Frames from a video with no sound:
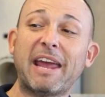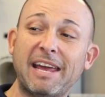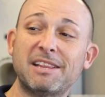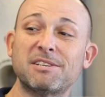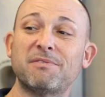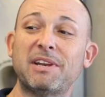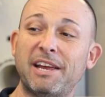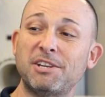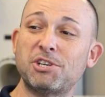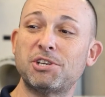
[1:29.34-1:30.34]
eighths of an
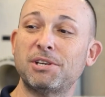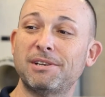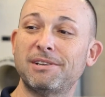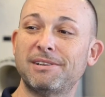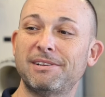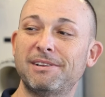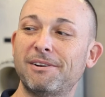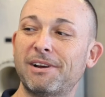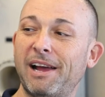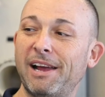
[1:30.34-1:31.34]
inch. Okay.
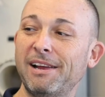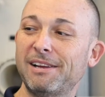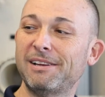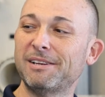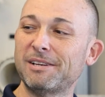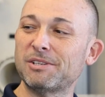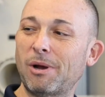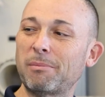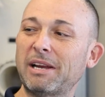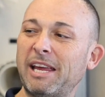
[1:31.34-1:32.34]
Okay.
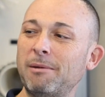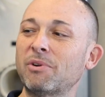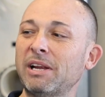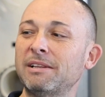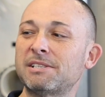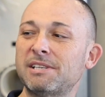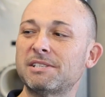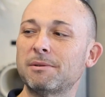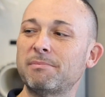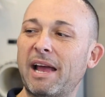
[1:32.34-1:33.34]
So I'm gonna keep reading the
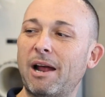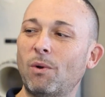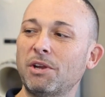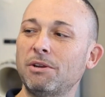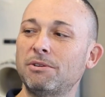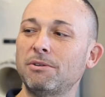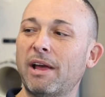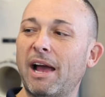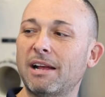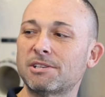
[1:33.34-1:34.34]
system down while you do
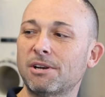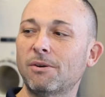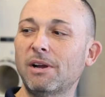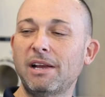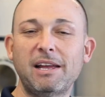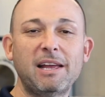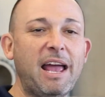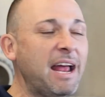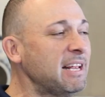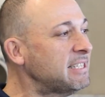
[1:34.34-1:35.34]
that. So okay.
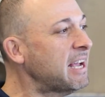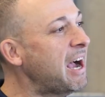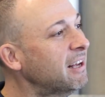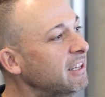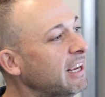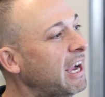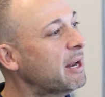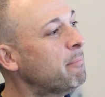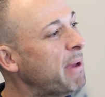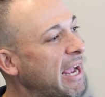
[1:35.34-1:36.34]
Eddie's toggling
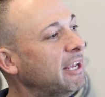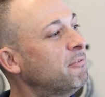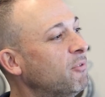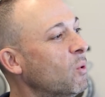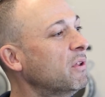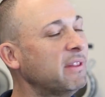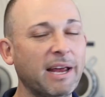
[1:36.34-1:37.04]
kind of back and forth